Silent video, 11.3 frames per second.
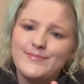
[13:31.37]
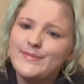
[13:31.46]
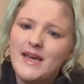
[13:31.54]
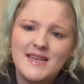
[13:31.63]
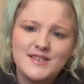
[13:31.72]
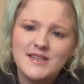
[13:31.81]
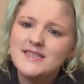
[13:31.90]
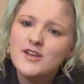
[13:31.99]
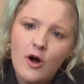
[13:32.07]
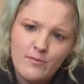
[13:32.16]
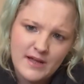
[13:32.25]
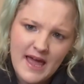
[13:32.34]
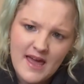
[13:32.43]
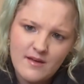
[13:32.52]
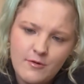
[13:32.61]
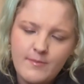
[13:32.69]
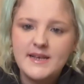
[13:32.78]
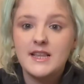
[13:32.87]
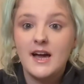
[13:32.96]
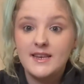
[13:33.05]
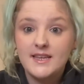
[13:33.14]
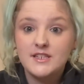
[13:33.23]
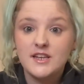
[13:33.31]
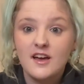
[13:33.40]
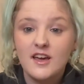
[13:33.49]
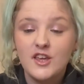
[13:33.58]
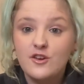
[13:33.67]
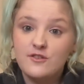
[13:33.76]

it's complicated. But basically, I need to, like,